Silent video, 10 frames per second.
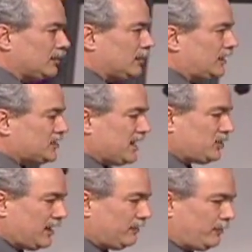Isaiah
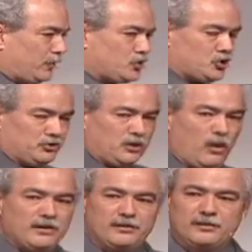10, verse
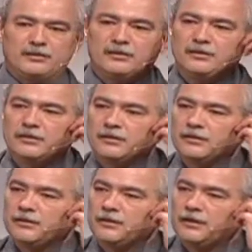31.
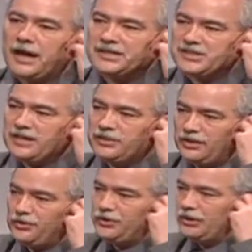Isaiah
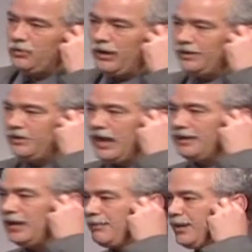10:31,
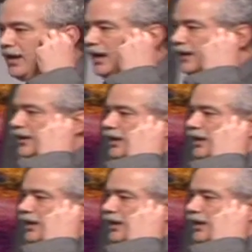and Lebanon